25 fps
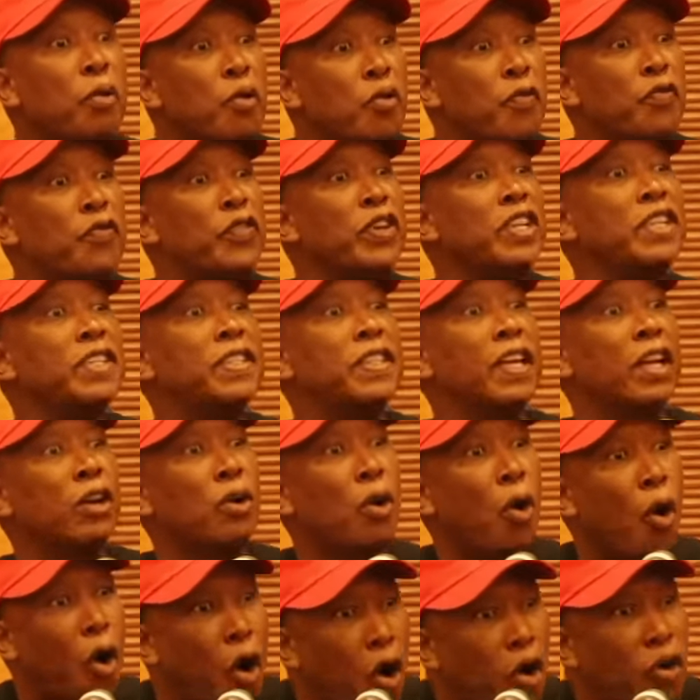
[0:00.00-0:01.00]
movies
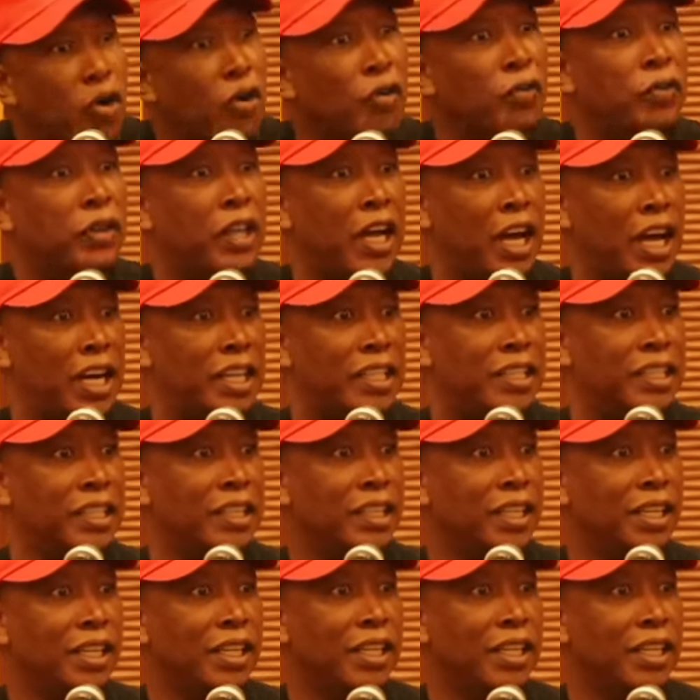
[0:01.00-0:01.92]
and all of that.